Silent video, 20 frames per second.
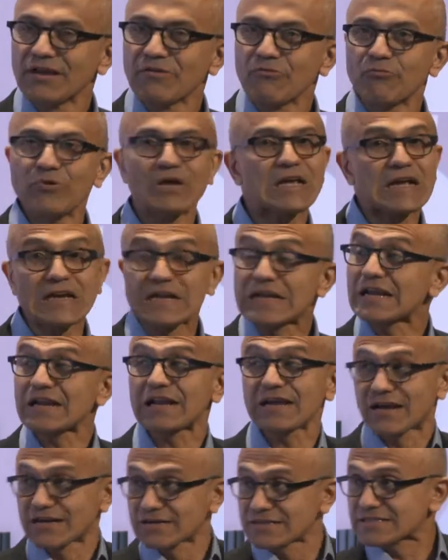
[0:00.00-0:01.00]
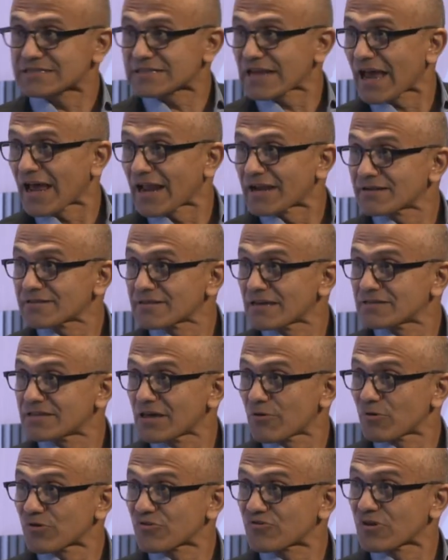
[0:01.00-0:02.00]
We clearly understand that
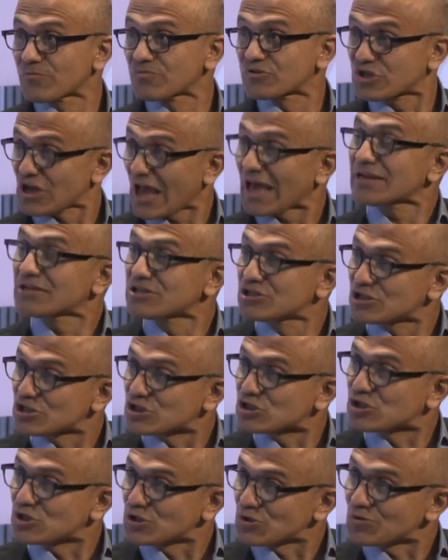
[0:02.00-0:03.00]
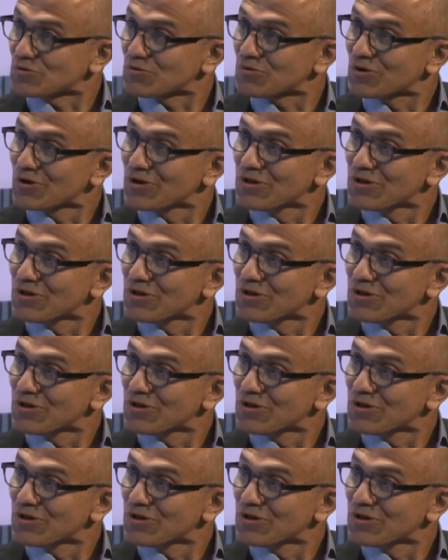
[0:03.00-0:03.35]
there were some challenges too.